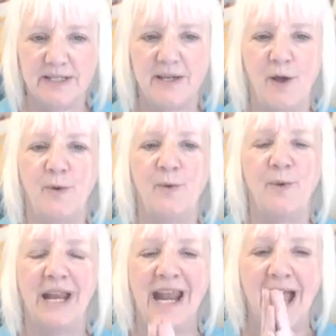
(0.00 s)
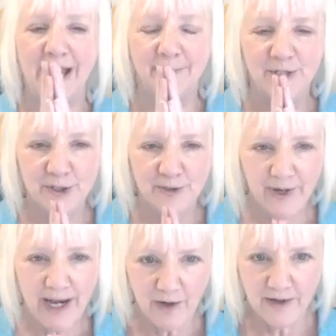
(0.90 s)
So when I am
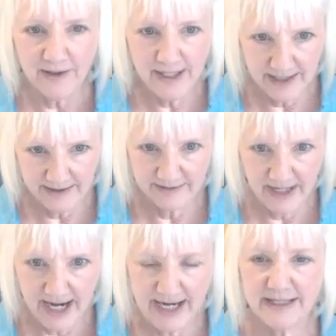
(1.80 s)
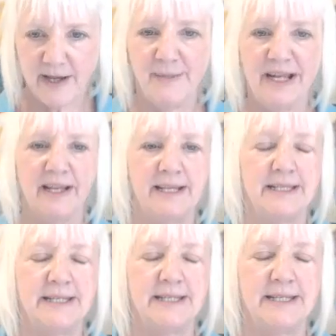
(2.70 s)
triggered, right? So
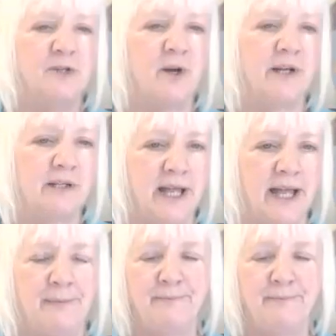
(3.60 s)
let's say my daughter